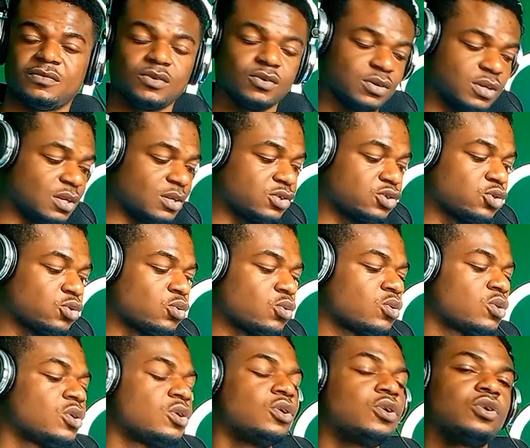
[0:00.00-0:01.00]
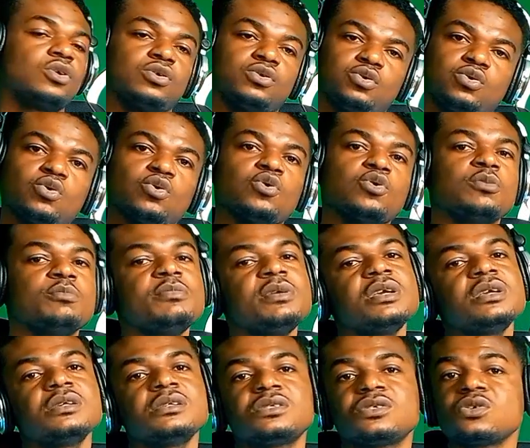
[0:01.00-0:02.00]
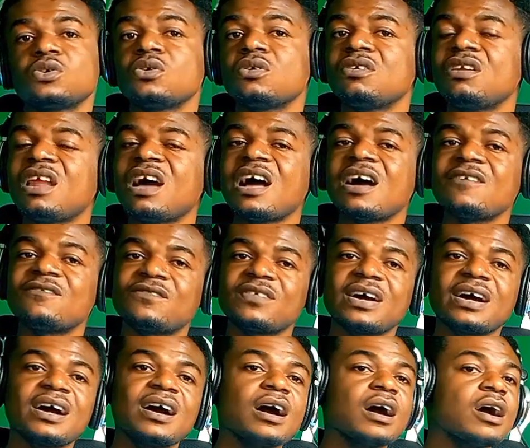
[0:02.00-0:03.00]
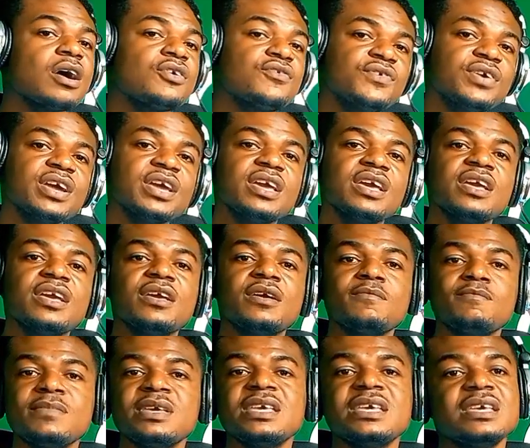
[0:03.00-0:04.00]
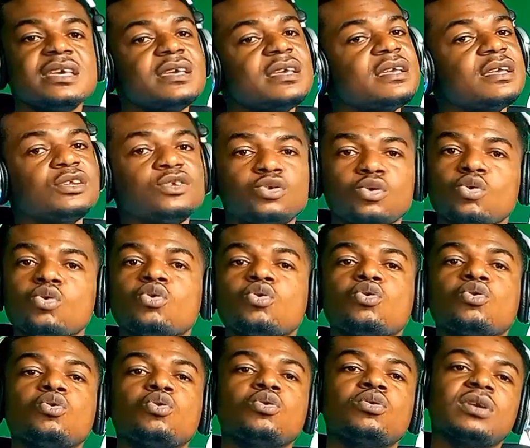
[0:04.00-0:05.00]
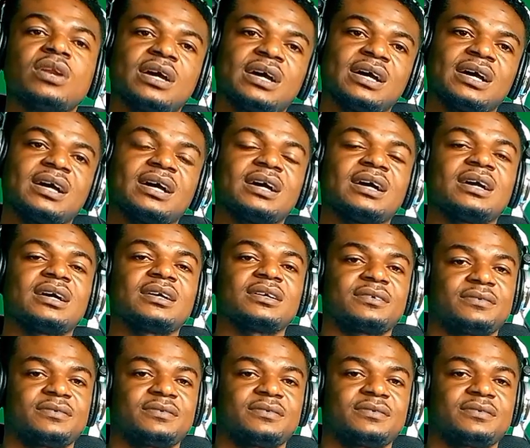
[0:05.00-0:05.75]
okay, so do mi so la fa re mi do la.